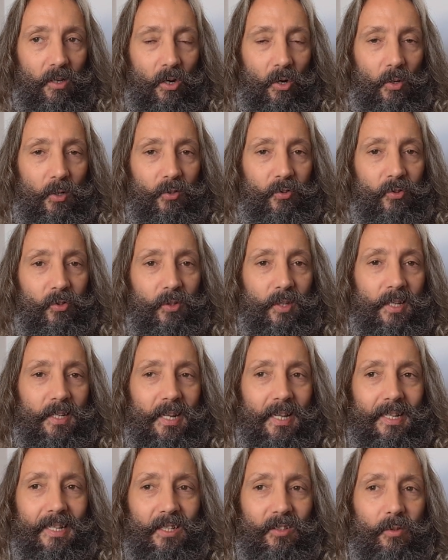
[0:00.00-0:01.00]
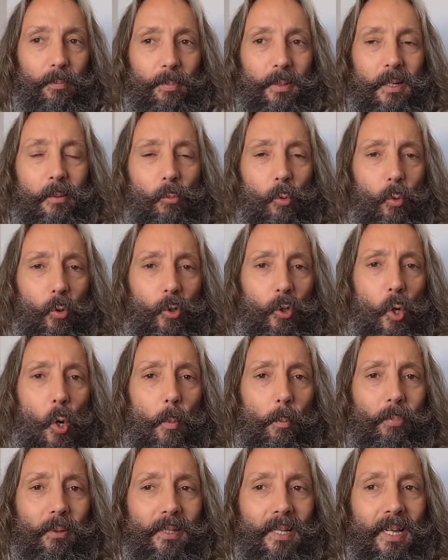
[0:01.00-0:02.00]
All right, so then that gets a bit more
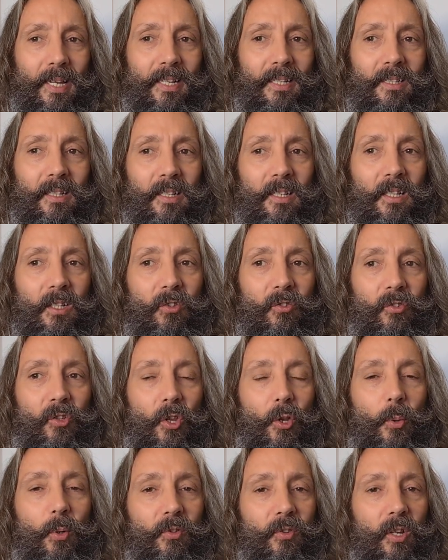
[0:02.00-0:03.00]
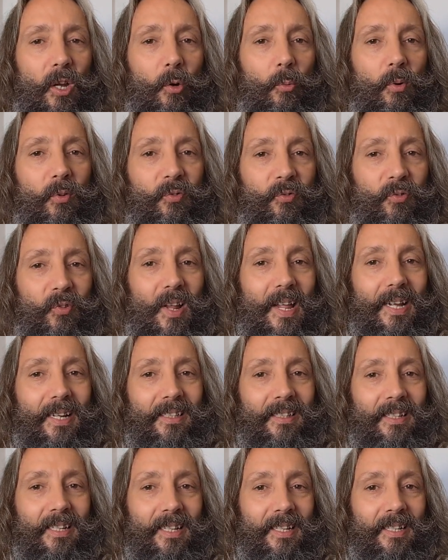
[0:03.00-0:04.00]
complicated. So there isn't a
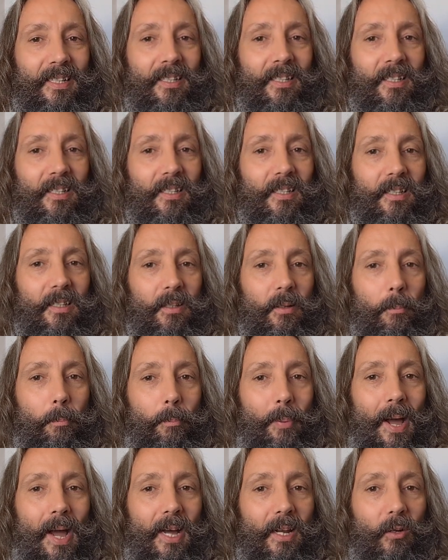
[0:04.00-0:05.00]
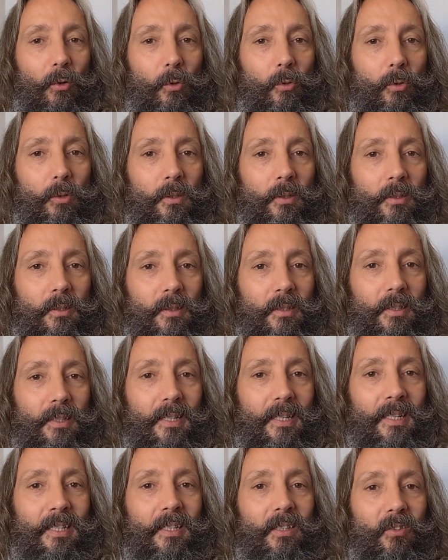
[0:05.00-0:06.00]
reflecting panel,
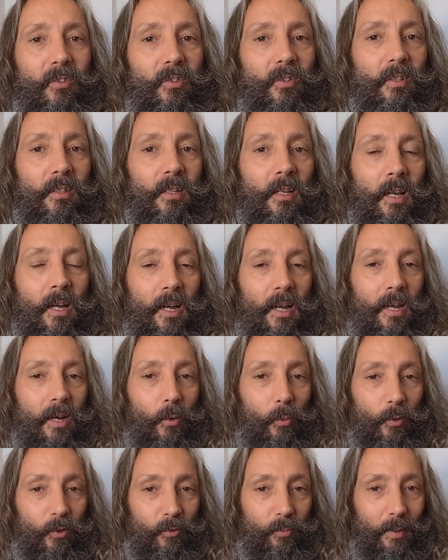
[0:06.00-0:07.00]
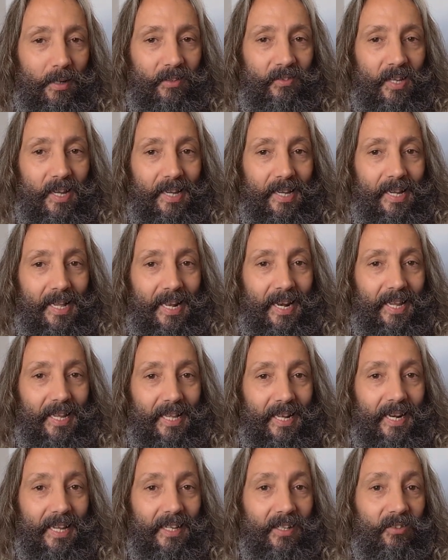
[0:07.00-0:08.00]
which makes that
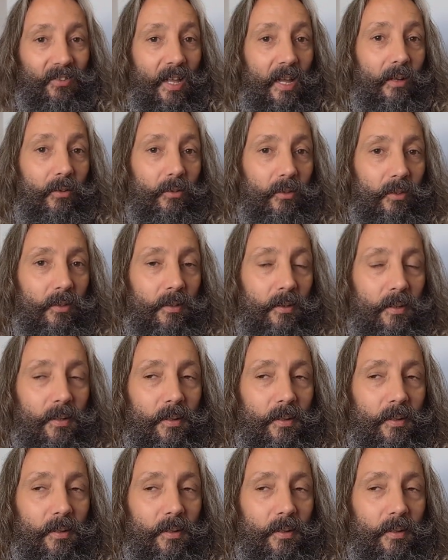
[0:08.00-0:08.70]
click click sound.